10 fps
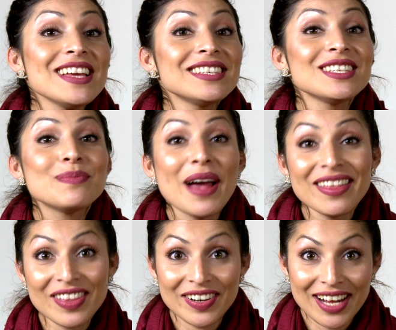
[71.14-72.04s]
This is my
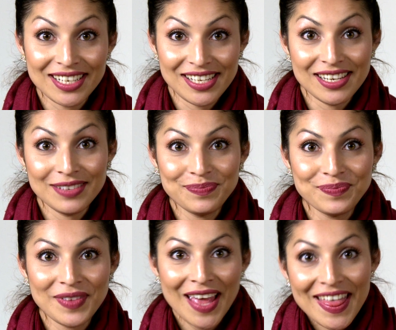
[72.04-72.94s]
third idea,
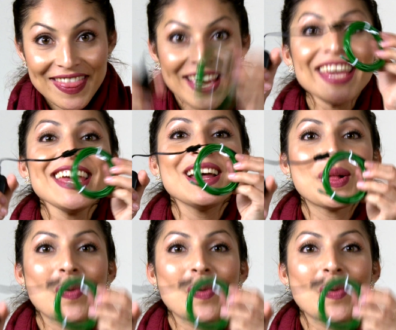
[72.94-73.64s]
the EL